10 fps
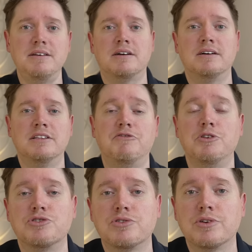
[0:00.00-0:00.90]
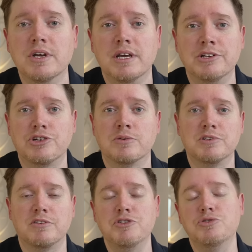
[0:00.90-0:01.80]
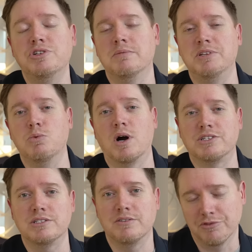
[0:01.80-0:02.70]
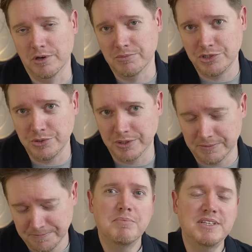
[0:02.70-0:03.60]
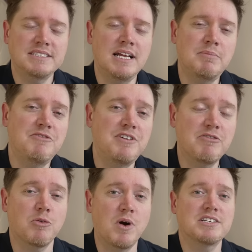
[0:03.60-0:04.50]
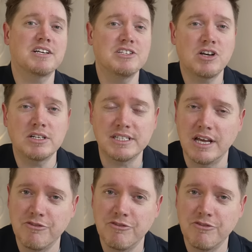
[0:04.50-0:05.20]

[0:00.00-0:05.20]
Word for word: in the future in terms of new GMT watches from Tudor. But that's not my favorite watch that I saw today